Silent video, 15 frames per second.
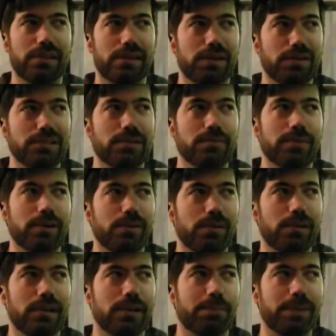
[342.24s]
there's something
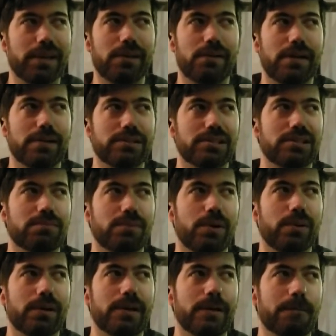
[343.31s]
where like being around
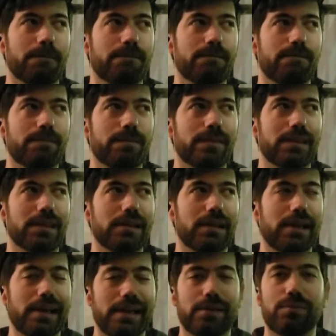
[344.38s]
smoke,
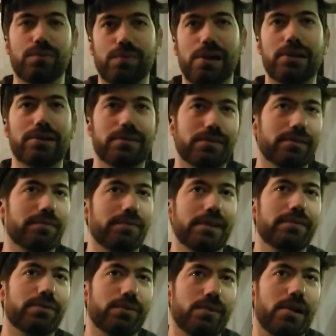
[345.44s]
it well the
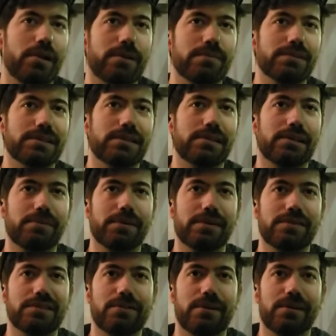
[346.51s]
flavor welcomes a little bit
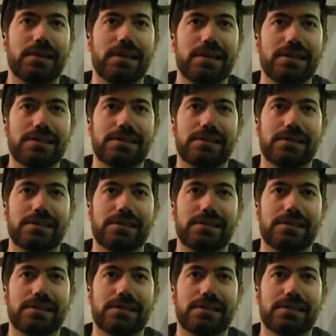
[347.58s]
of smokiness.